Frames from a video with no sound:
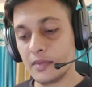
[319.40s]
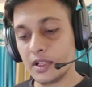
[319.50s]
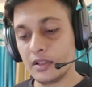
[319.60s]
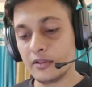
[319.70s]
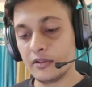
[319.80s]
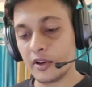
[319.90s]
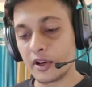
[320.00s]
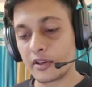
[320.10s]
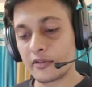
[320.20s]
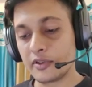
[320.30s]
for
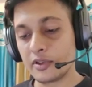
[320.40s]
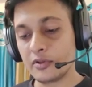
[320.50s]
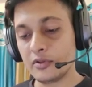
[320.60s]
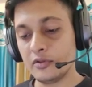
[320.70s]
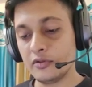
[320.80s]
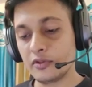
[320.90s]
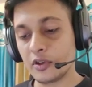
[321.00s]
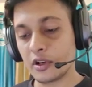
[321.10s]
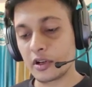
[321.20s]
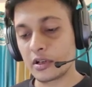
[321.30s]
review, for
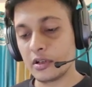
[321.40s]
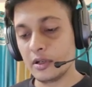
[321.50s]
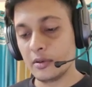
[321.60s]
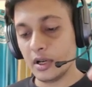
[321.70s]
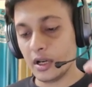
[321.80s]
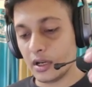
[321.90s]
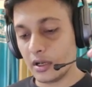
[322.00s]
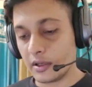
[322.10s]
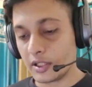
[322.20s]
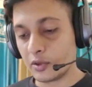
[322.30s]

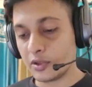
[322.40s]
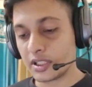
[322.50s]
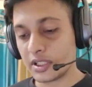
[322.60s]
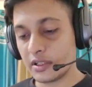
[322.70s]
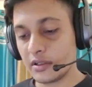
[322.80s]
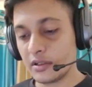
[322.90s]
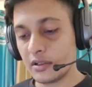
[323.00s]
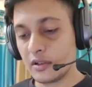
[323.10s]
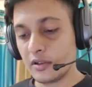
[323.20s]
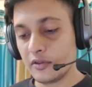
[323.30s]
user,
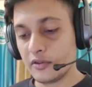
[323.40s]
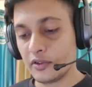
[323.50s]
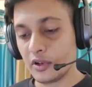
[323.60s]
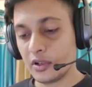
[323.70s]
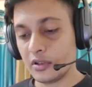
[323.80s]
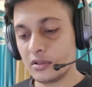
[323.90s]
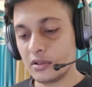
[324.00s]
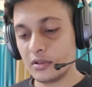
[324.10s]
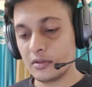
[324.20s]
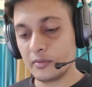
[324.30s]
for
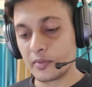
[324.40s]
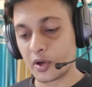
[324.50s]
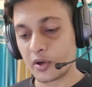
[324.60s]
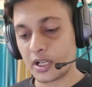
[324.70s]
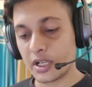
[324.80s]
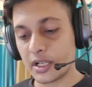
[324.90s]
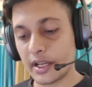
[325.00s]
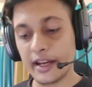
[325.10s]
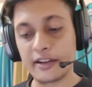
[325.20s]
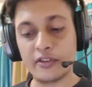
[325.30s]
product, and
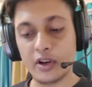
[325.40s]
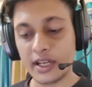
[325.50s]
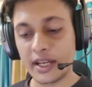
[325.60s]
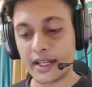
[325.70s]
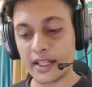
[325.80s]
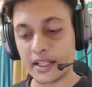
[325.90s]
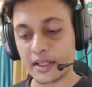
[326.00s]
for category.